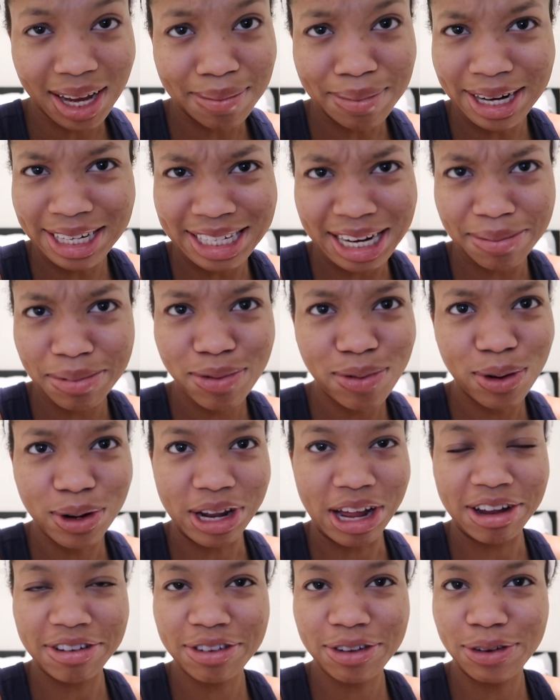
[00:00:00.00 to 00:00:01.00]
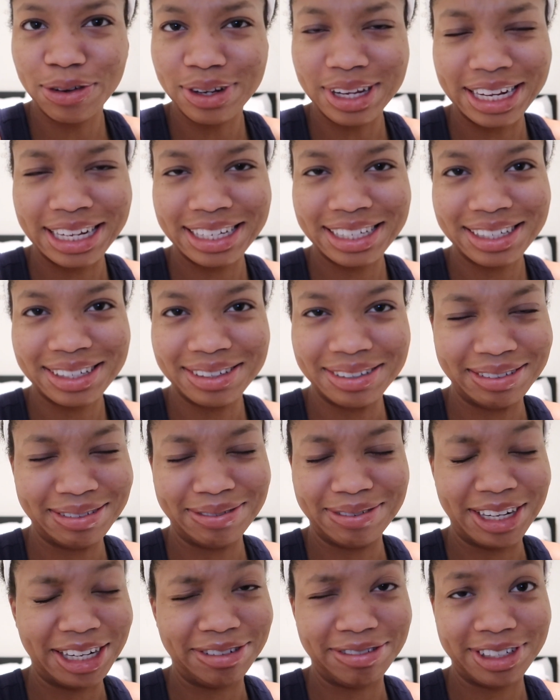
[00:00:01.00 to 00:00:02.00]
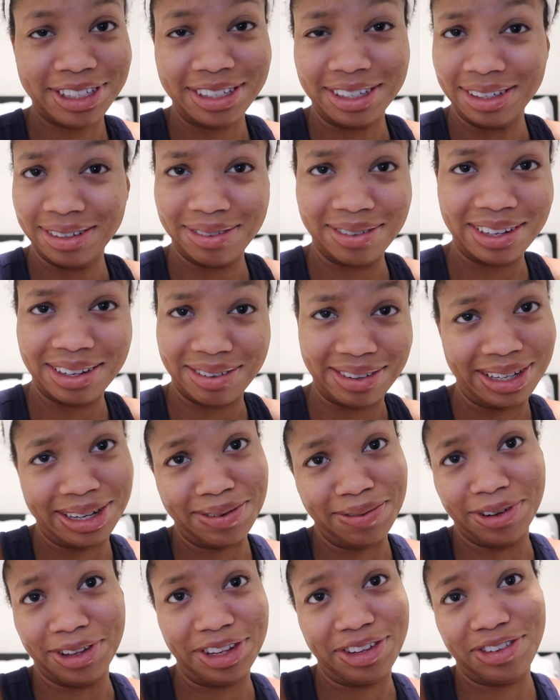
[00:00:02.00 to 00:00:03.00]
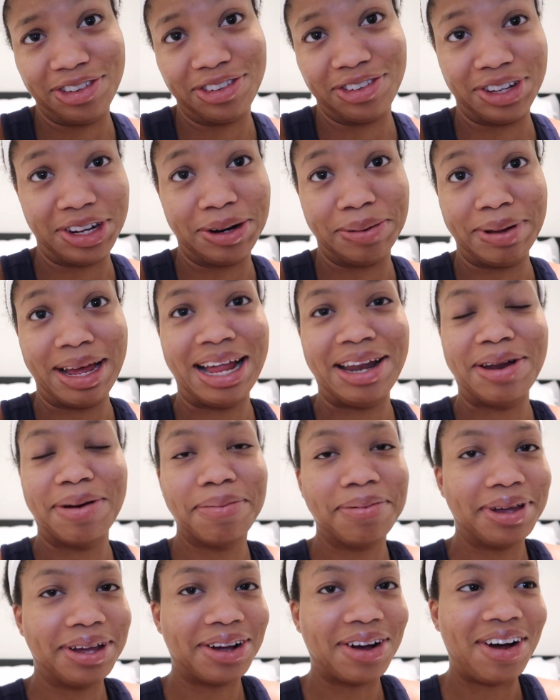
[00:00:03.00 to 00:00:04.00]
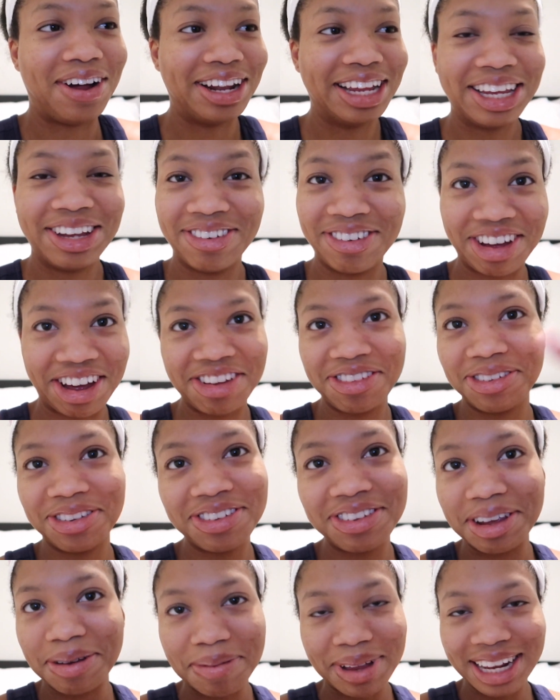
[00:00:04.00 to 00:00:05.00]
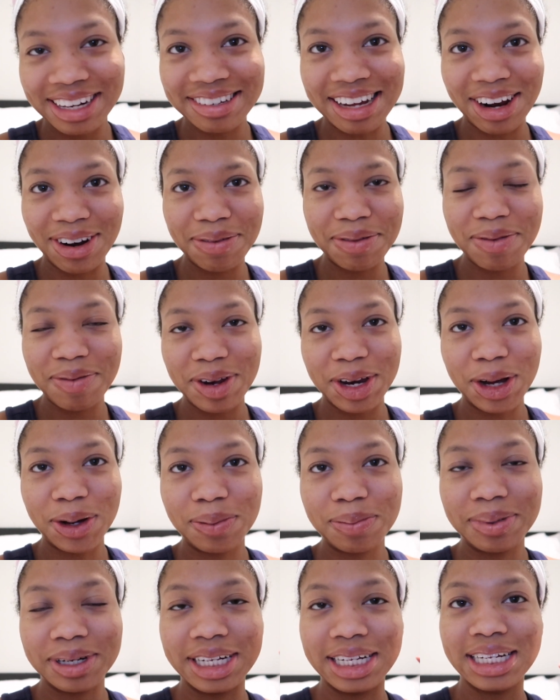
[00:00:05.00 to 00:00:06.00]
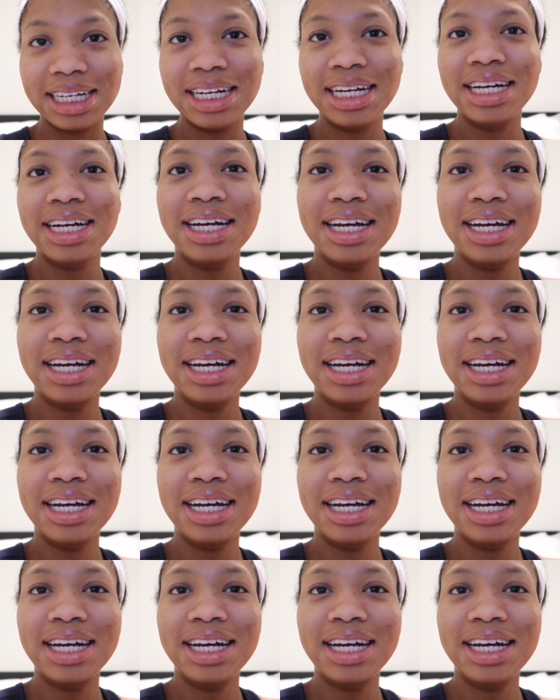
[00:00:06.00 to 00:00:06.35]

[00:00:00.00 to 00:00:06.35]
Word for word: my day before law school like whatever whatever this is gonna end up be calling you guys we will see by the time of the video but